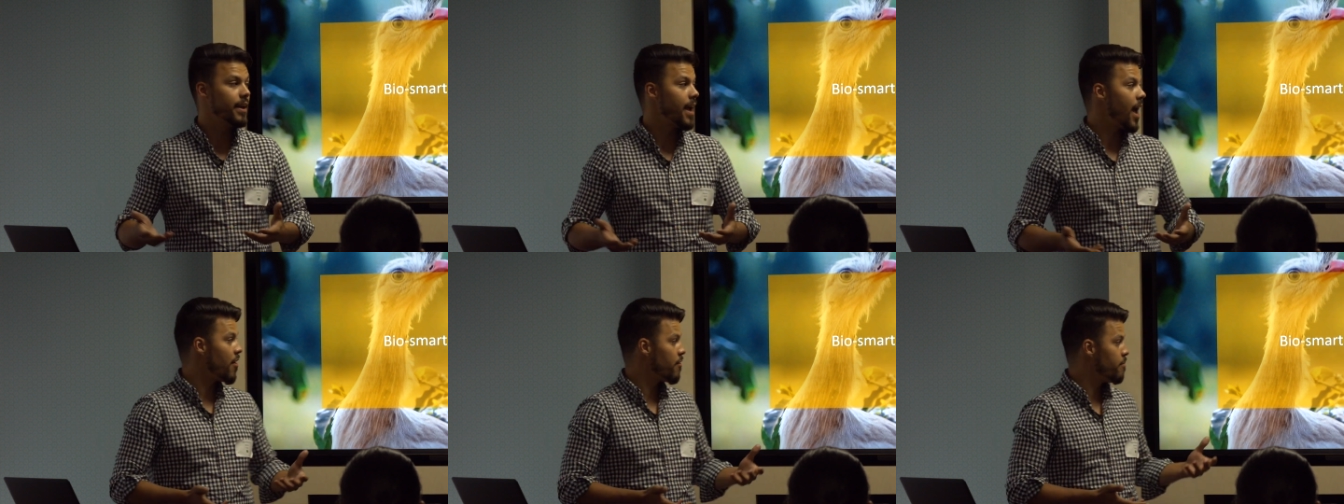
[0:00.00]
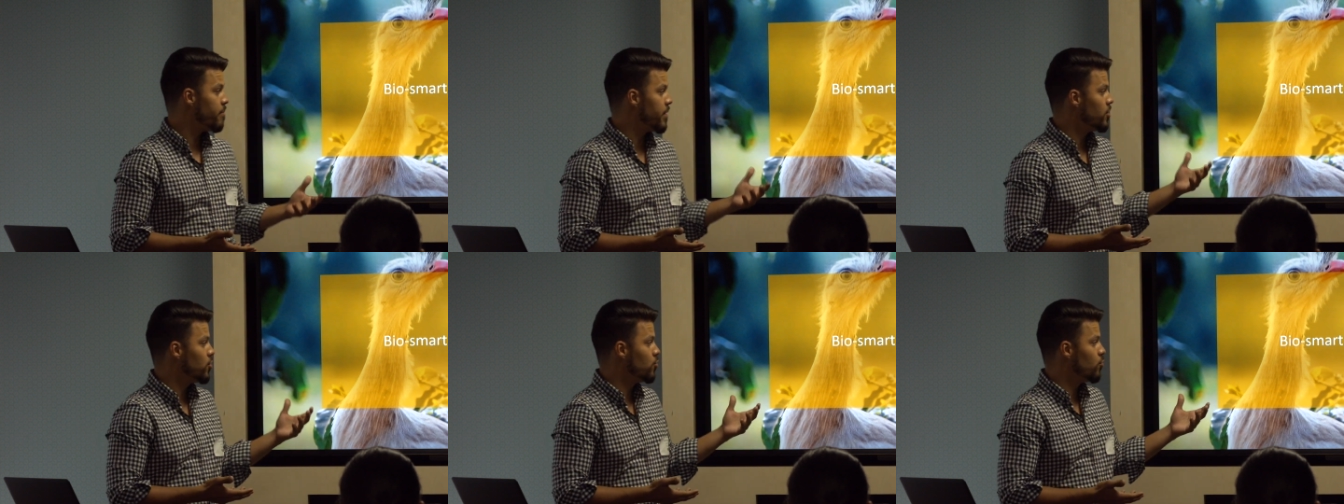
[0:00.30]

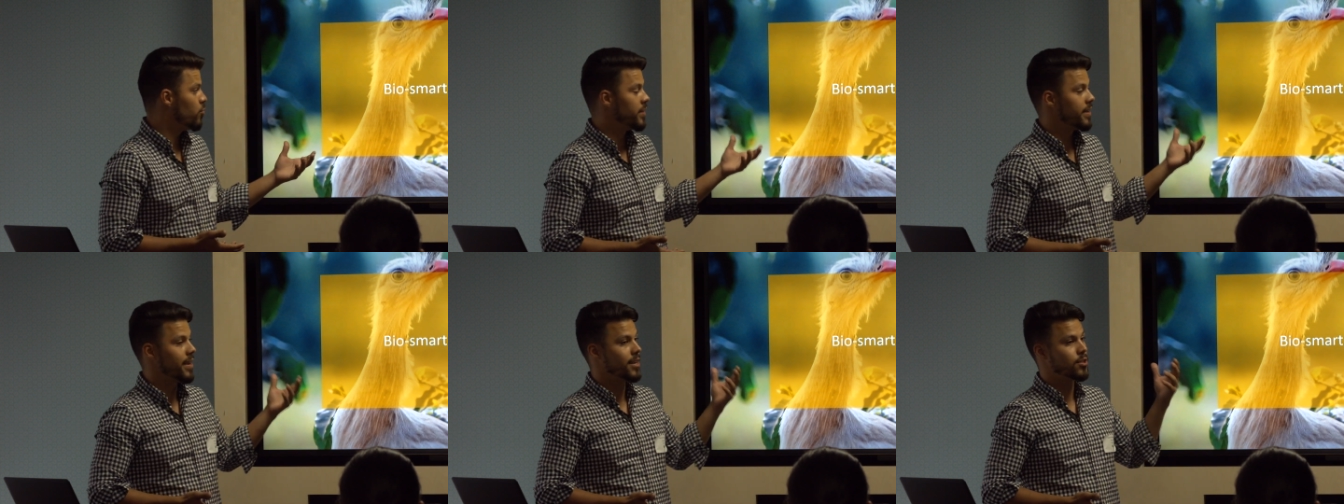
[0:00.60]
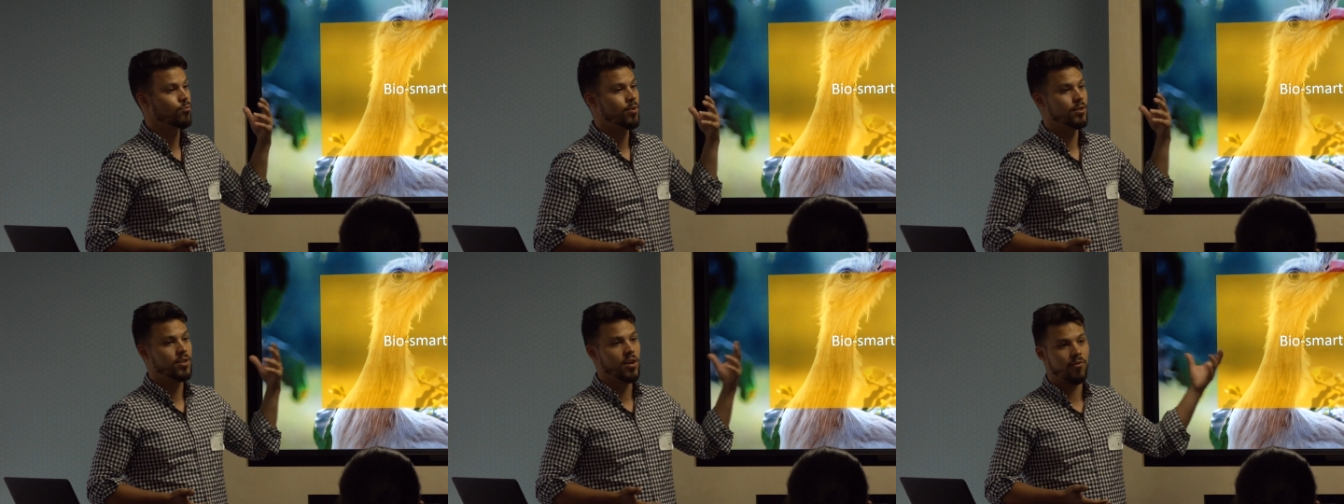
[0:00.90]
have been doing
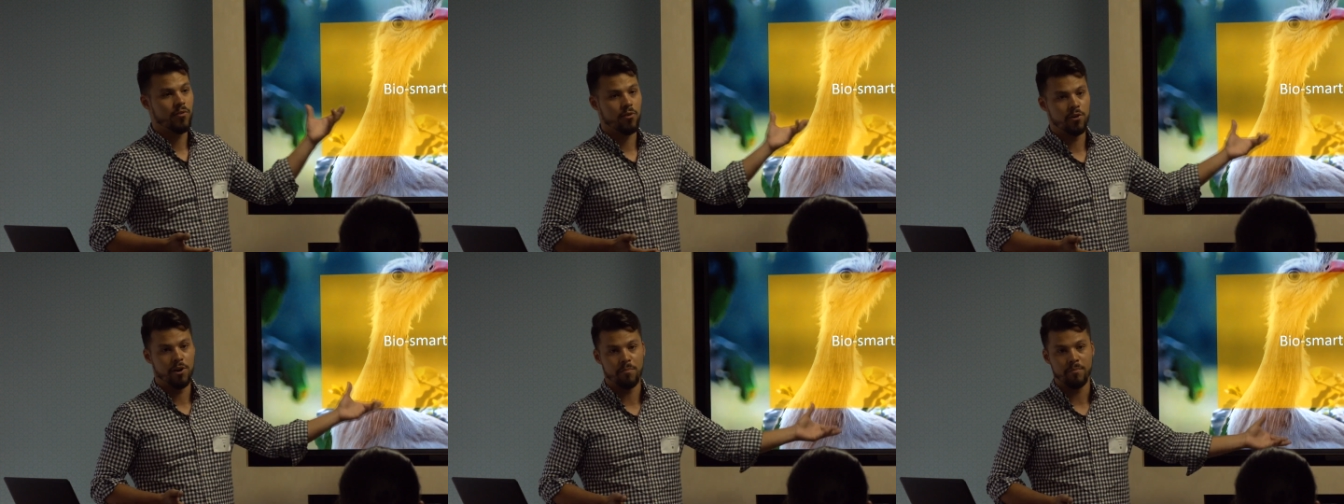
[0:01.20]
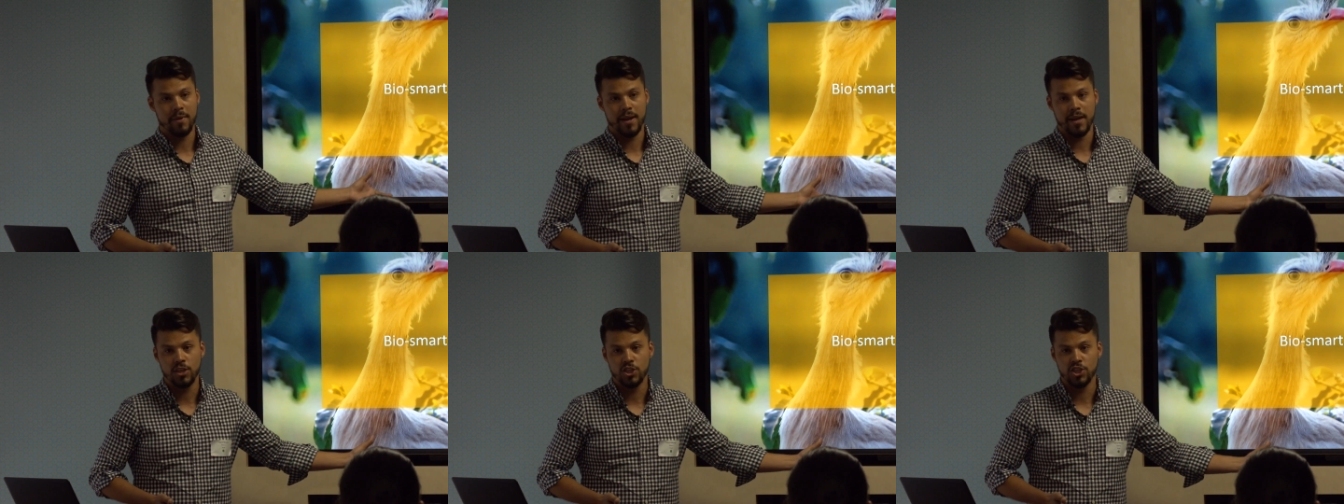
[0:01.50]
as one of our
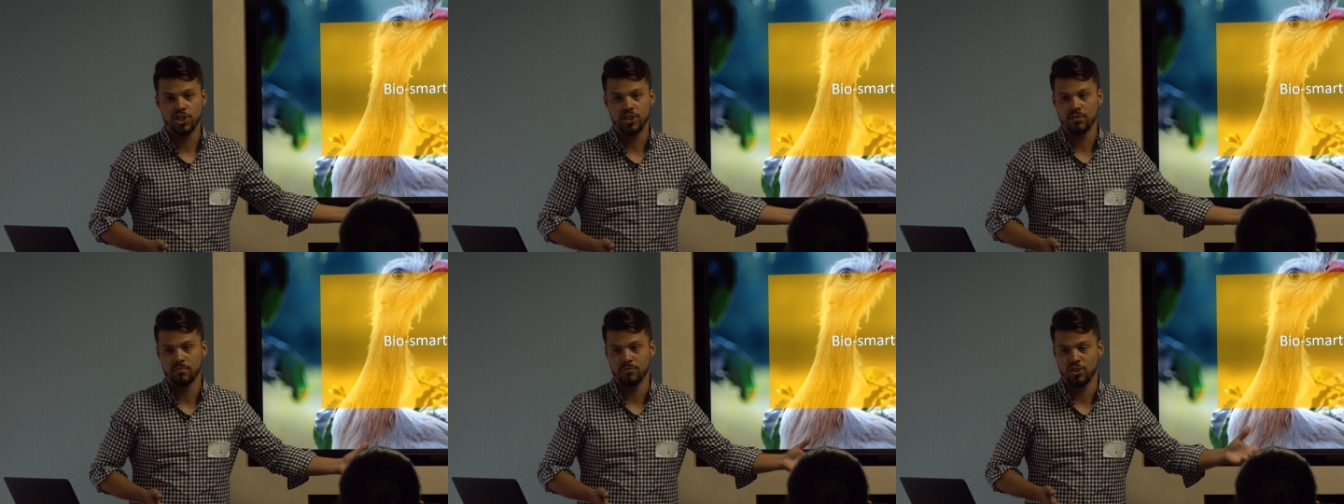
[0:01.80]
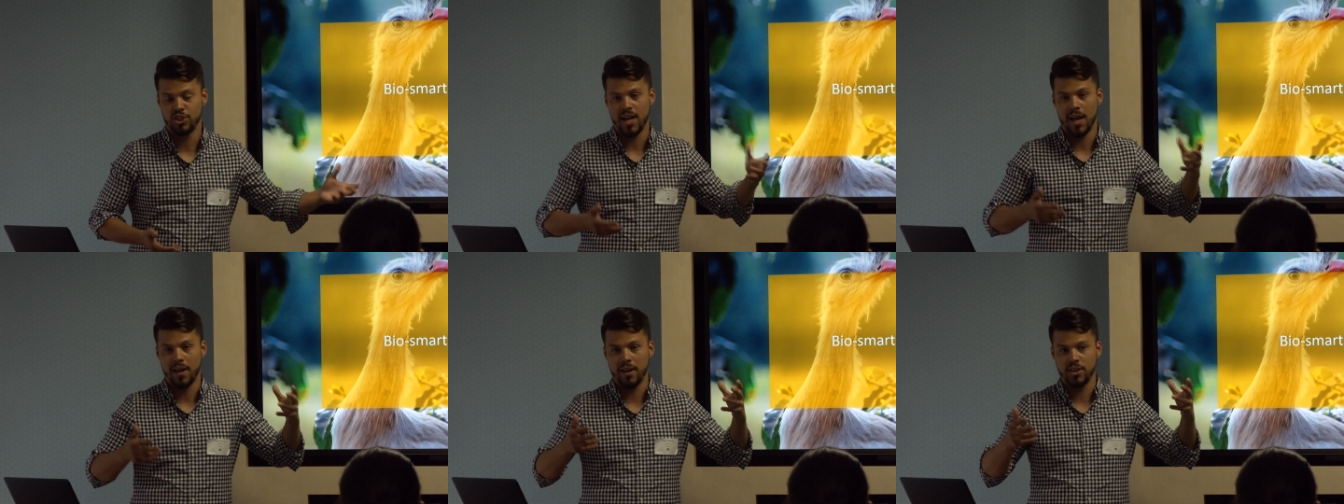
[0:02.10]
main ch
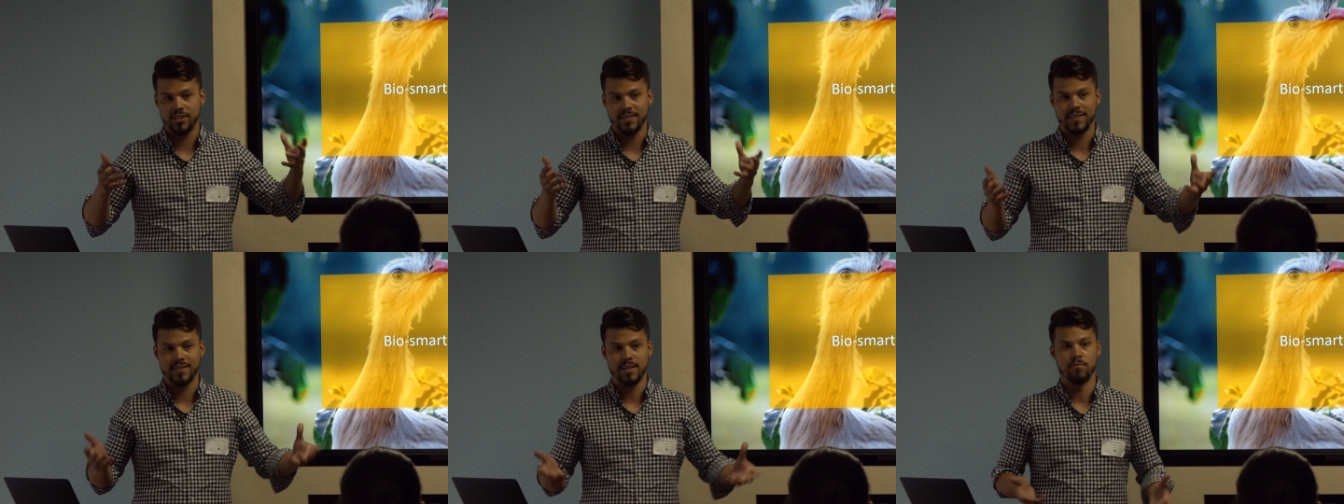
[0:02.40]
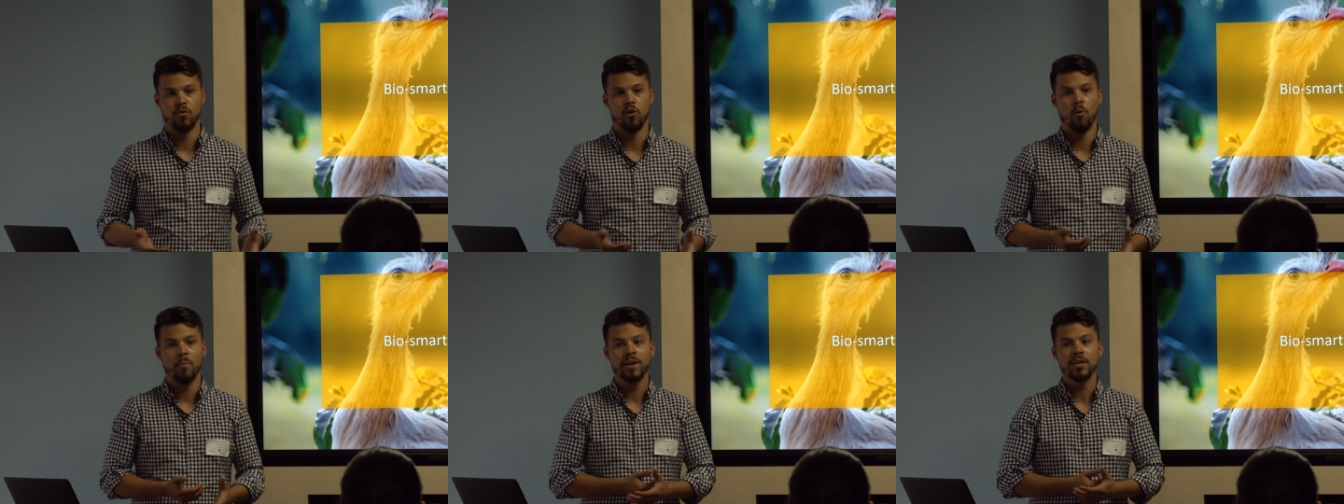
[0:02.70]
challenges at the
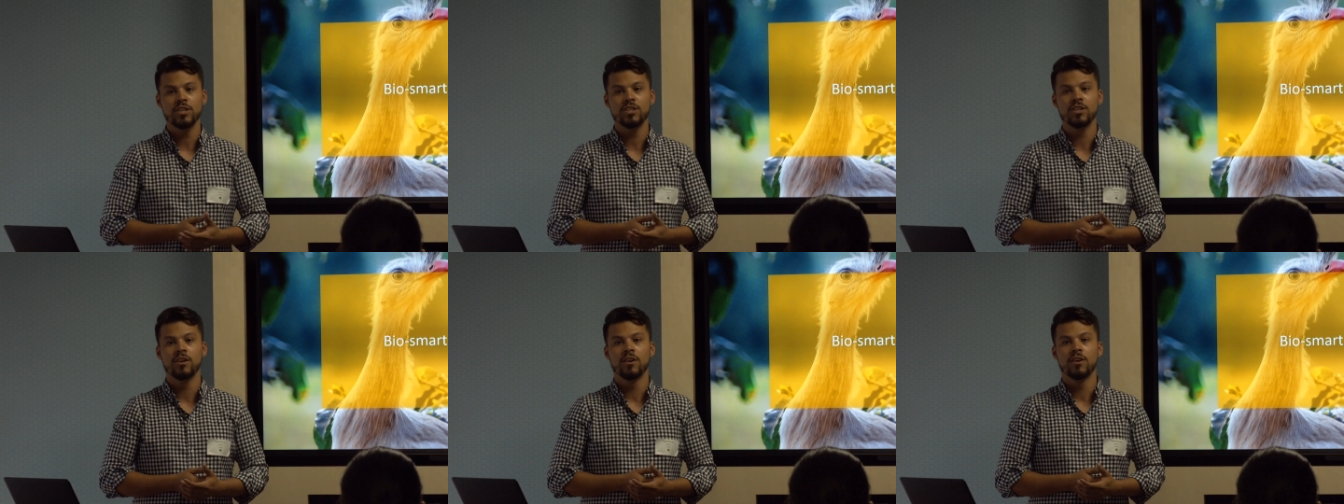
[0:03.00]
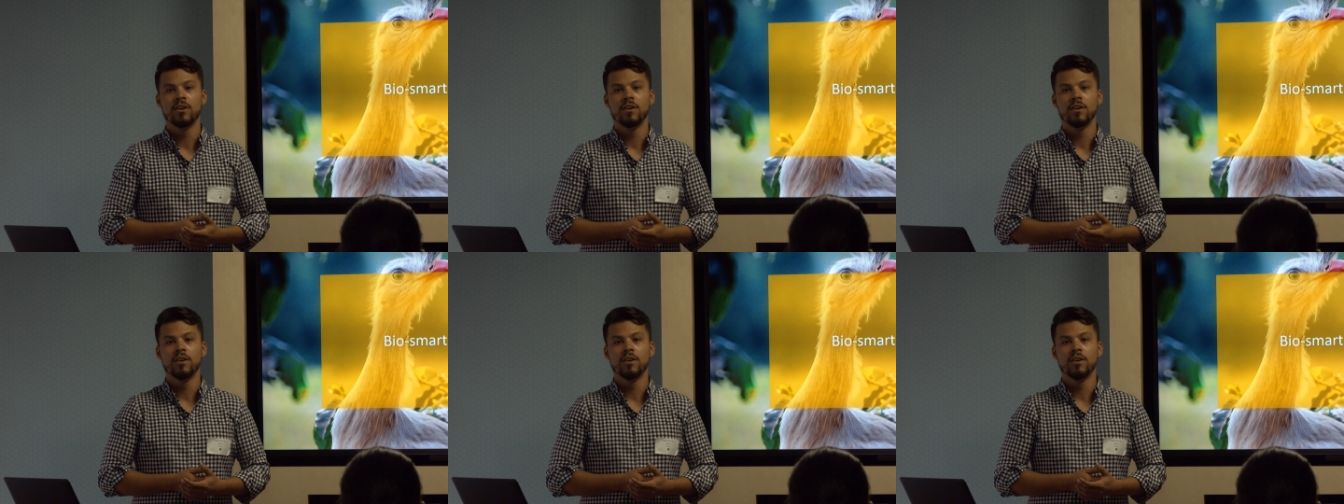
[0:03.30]
moment.